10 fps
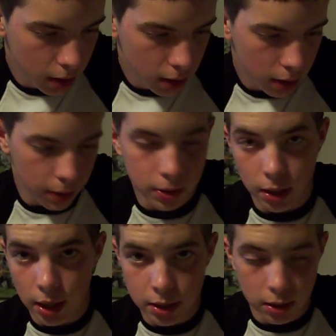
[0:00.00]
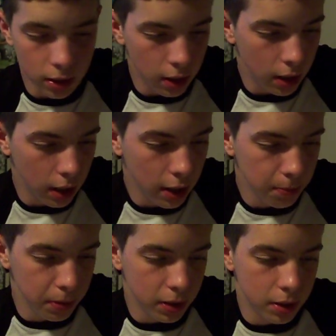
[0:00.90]
There was a lot of
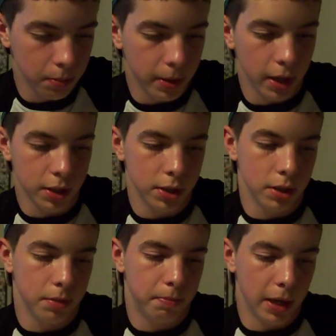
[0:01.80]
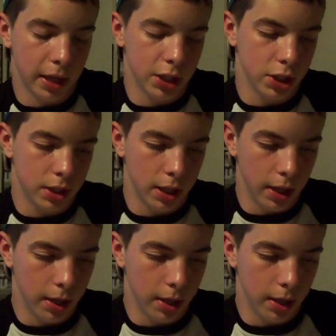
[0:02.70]
blitzing packages today,